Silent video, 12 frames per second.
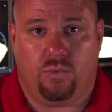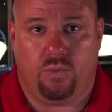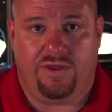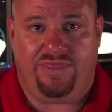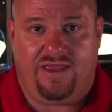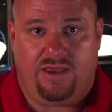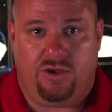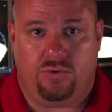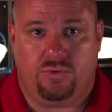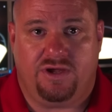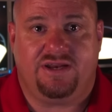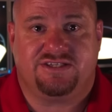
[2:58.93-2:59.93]
when
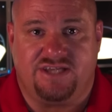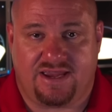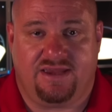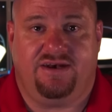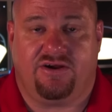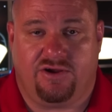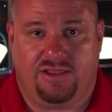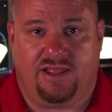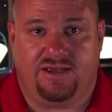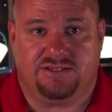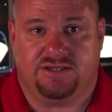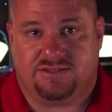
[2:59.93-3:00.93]
you get a secondary
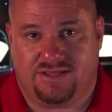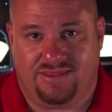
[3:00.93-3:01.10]
license.